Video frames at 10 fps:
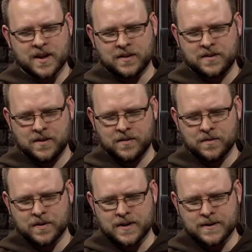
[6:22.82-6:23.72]
think
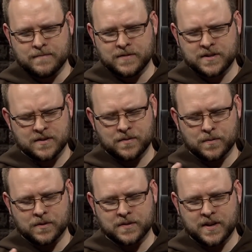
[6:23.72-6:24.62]
too um, just in the
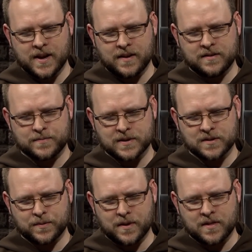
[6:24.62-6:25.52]
world today
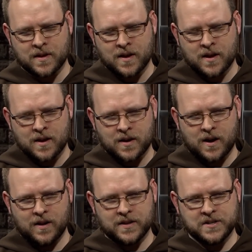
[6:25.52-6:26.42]
especially with
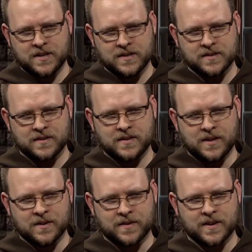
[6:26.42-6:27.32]
colleges
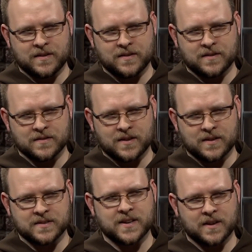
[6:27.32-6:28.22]
you know there, there's a
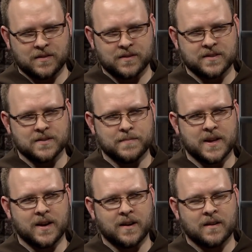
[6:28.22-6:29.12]
lot of secularism
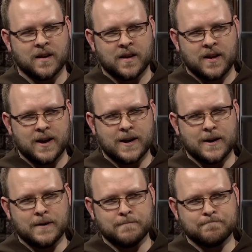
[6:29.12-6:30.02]
there
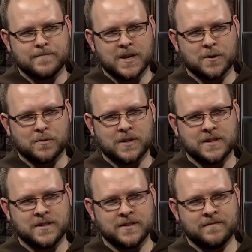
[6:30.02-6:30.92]
um, you know,
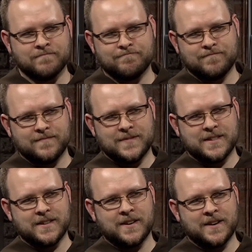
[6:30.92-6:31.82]
religion
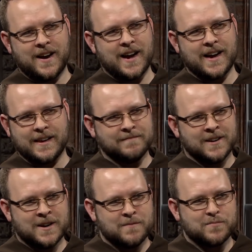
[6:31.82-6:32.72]
isn't on a high
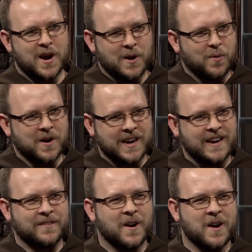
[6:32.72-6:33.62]
priority